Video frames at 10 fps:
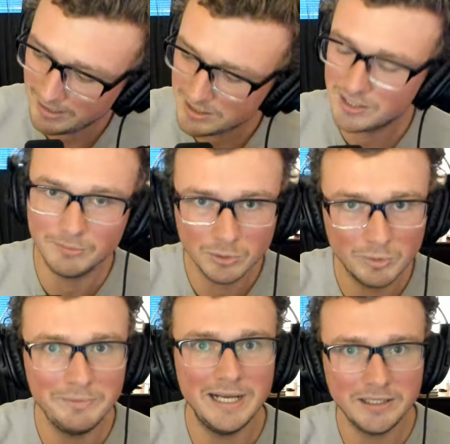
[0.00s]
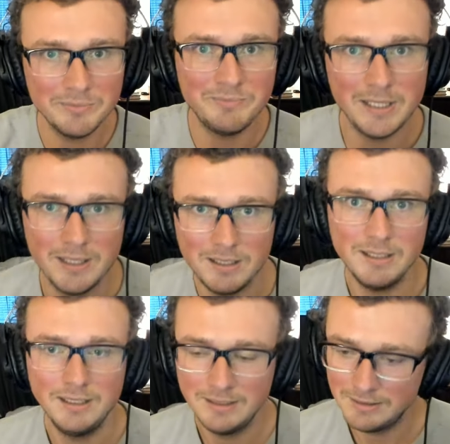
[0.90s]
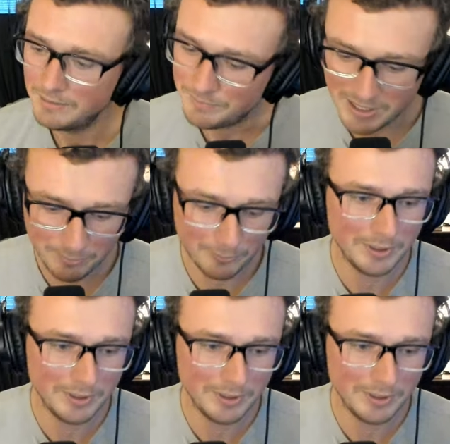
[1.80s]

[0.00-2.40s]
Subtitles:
Someone would make the beat. People